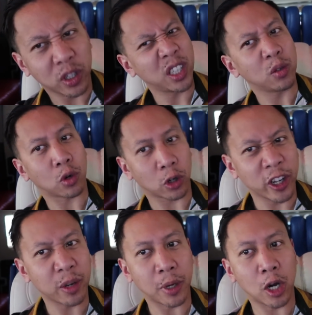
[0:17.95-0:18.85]
really
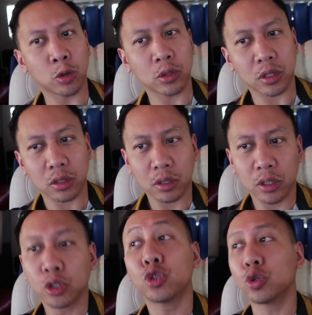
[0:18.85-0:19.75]
worry about
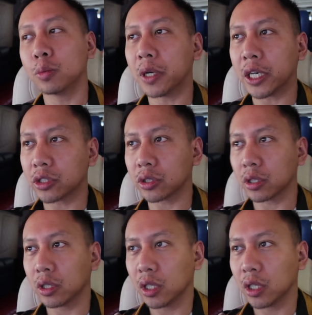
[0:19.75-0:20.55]
too much.